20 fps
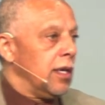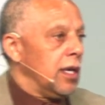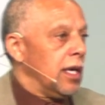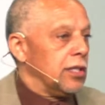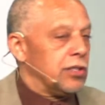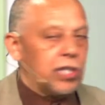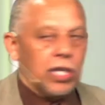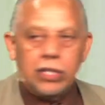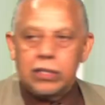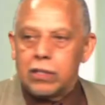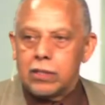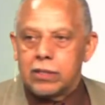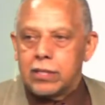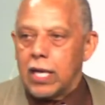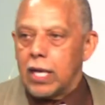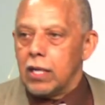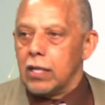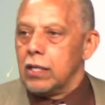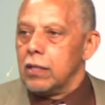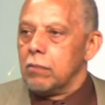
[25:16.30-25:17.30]
And Jesus
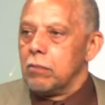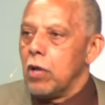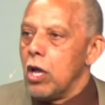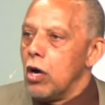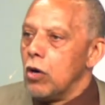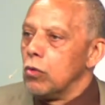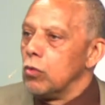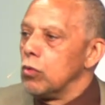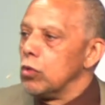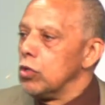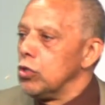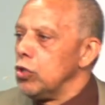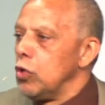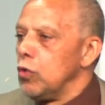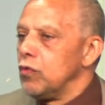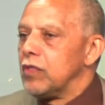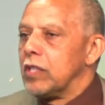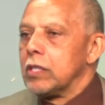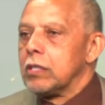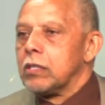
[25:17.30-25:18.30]
telling them, no,
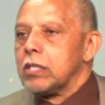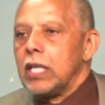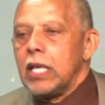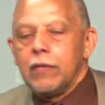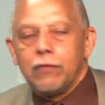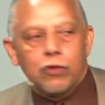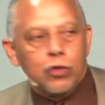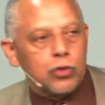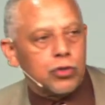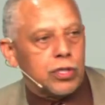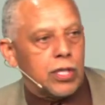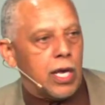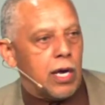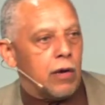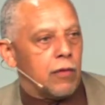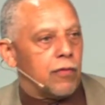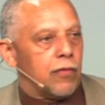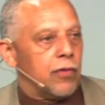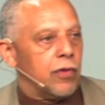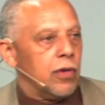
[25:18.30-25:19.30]
you've deceived
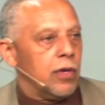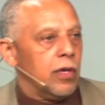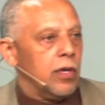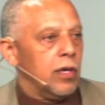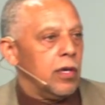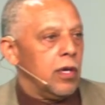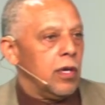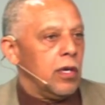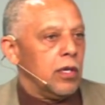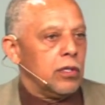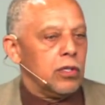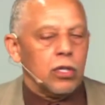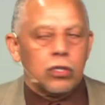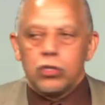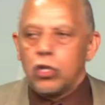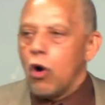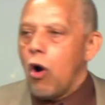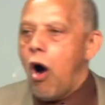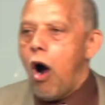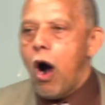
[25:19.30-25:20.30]
yourself.
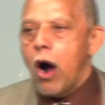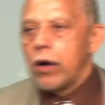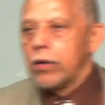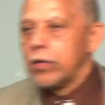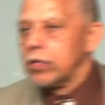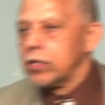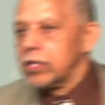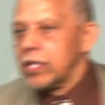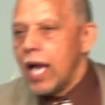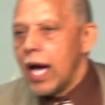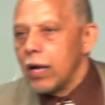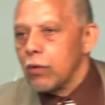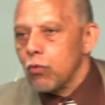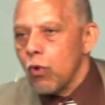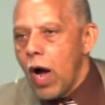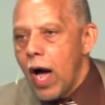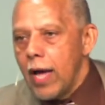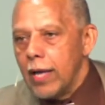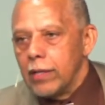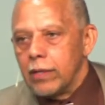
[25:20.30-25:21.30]
Your heart is not
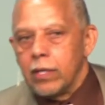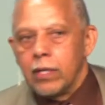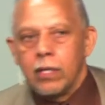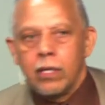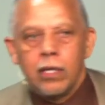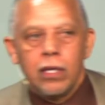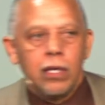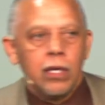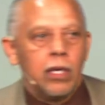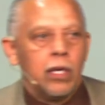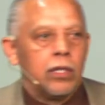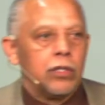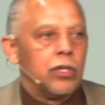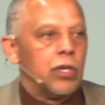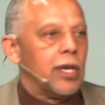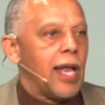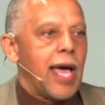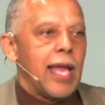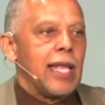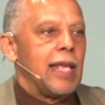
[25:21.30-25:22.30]
right.
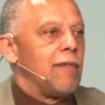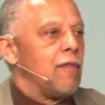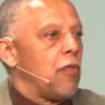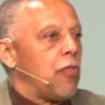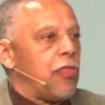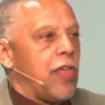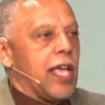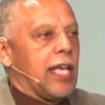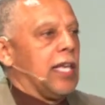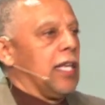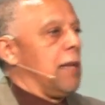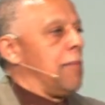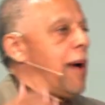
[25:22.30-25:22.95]
You're not even thinking